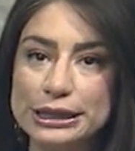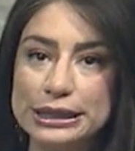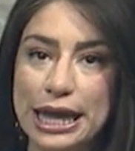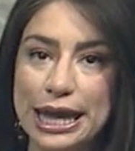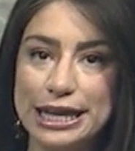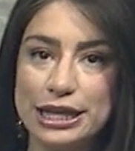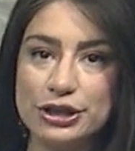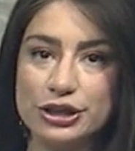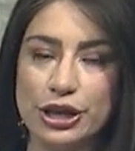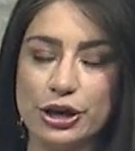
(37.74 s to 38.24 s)

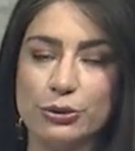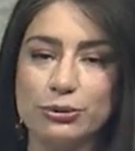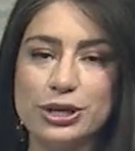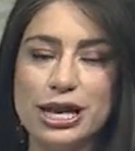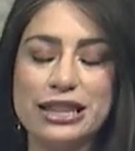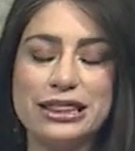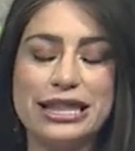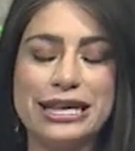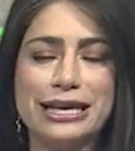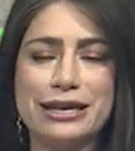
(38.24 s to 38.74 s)
light, though.
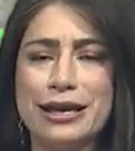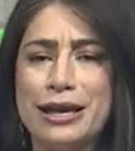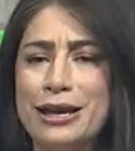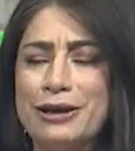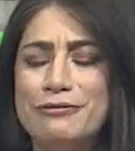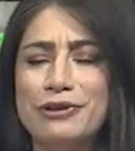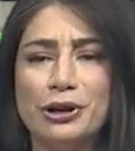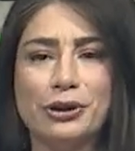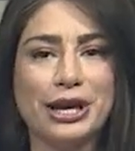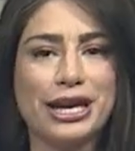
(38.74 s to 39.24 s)
Nothing
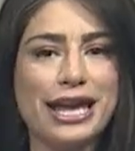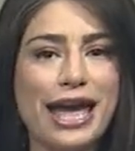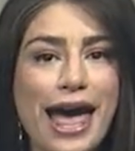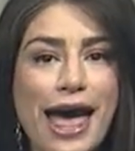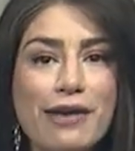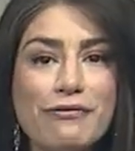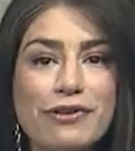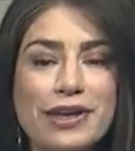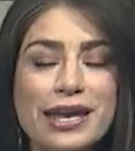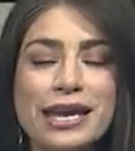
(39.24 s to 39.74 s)
very
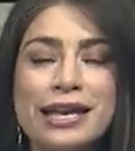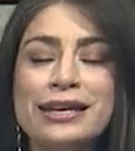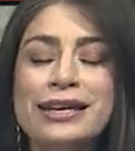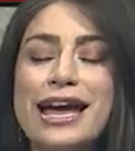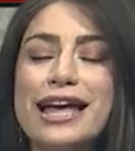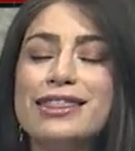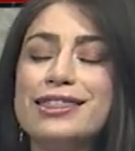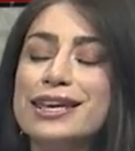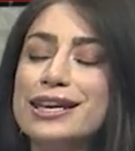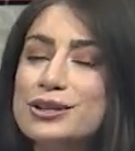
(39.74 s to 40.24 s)
heavy,
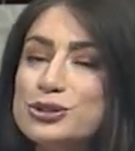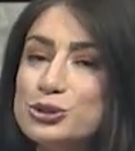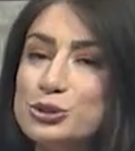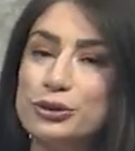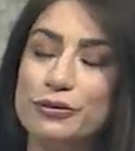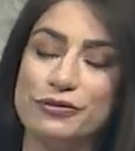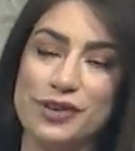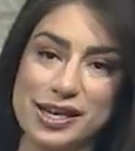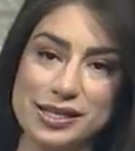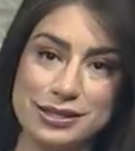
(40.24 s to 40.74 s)
nothing to
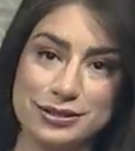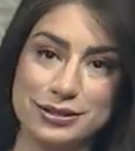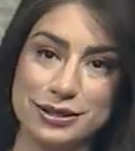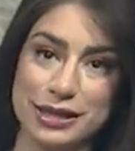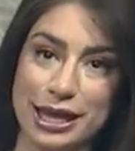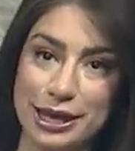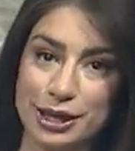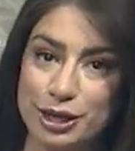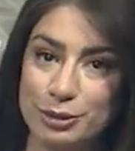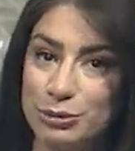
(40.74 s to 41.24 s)
affect us
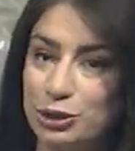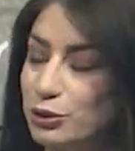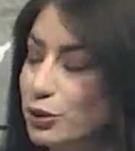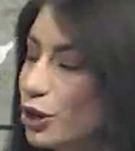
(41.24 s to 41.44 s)
on that commute